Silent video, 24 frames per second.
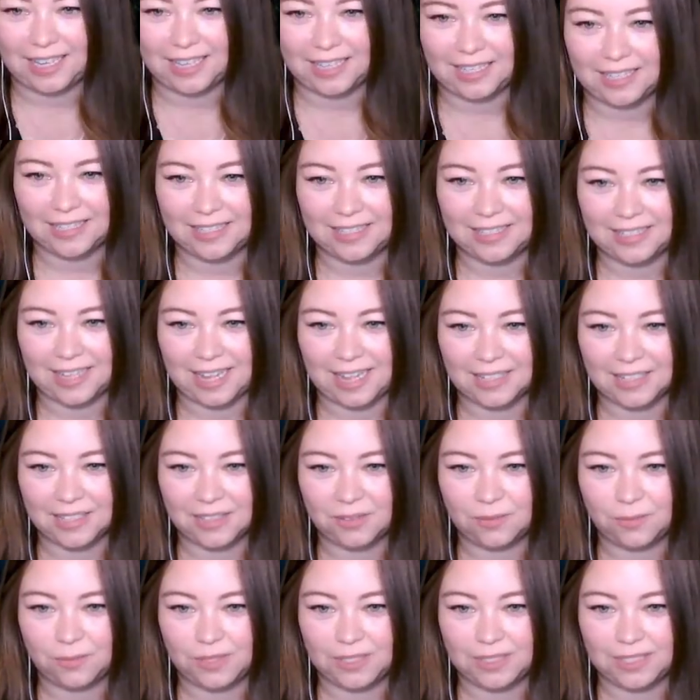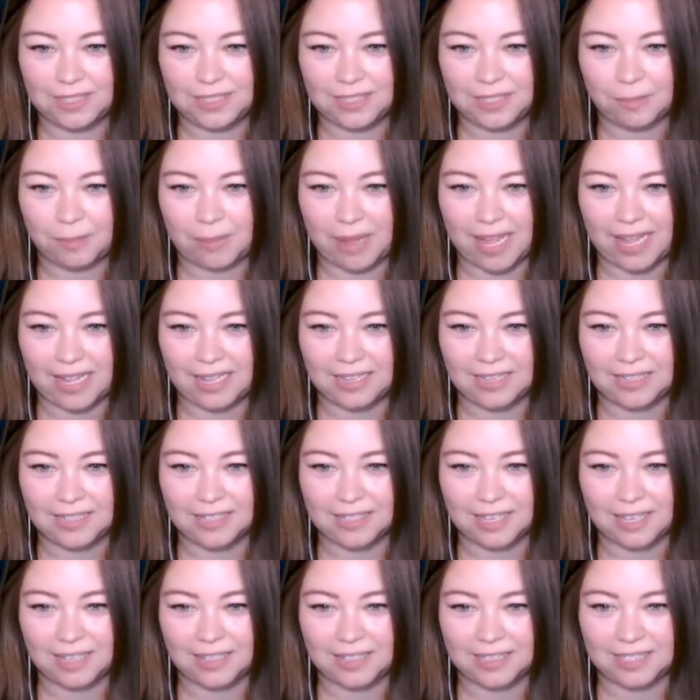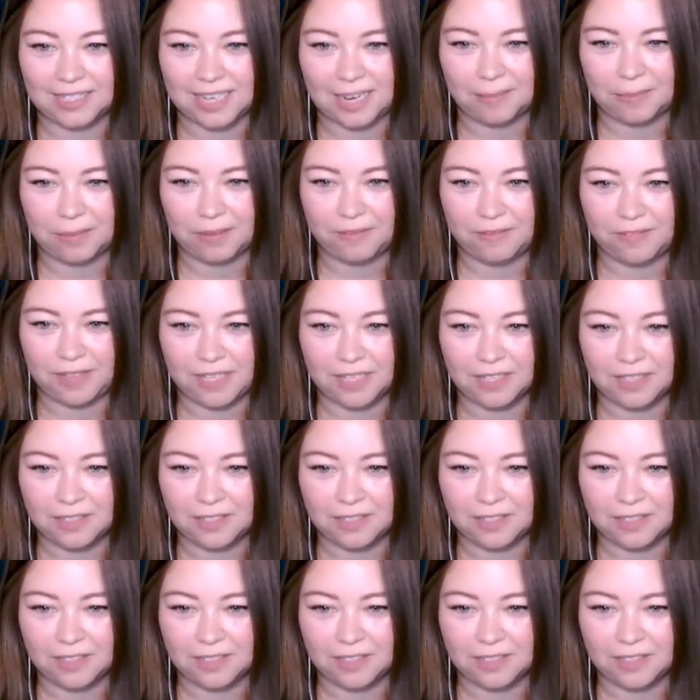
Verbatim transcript: And that really depends on the type